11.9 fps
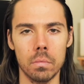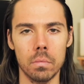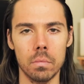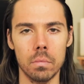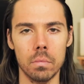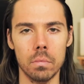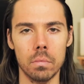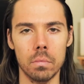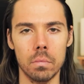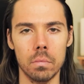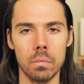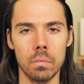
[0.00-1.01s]

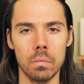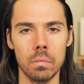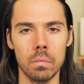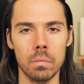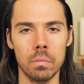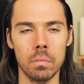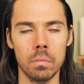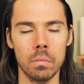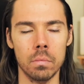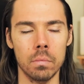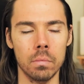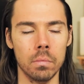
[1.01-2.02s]

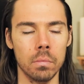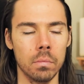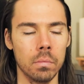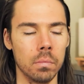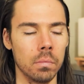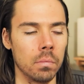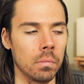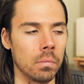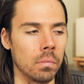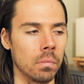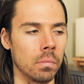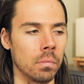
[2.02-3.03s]

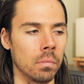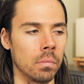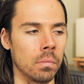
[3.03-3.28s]
(no one is talking)